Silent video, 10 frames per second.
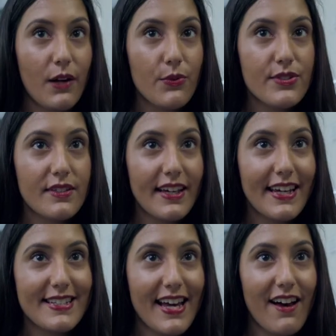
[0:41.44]
I was
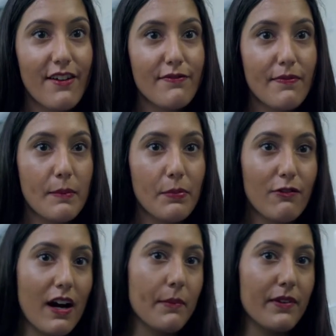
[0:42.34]
lucky to have people
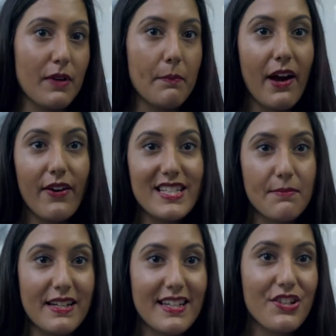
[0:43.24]
around me, my parents
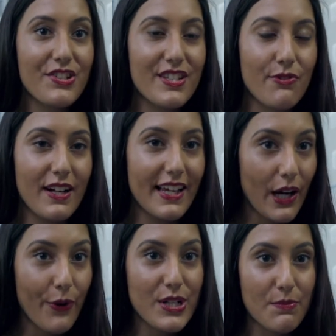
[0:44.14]
and my teachers, that really
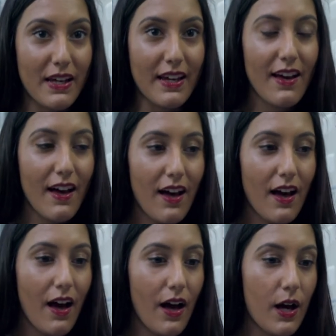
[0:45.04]
encouraged me
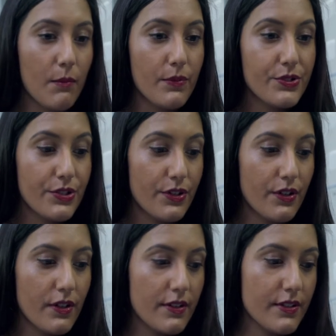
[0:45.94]
um,
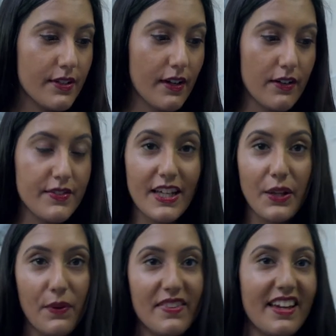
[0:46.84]
to, to kind of
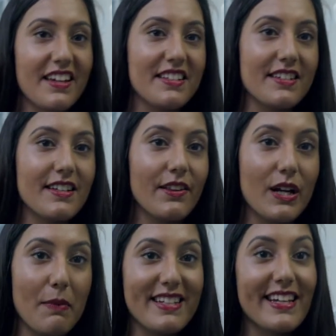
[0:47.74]
tinker with things and to
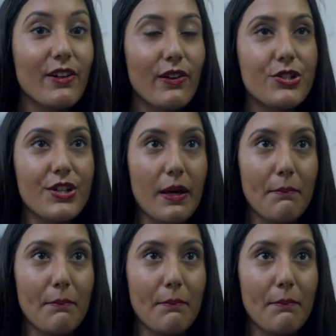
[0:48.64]
learn about technology.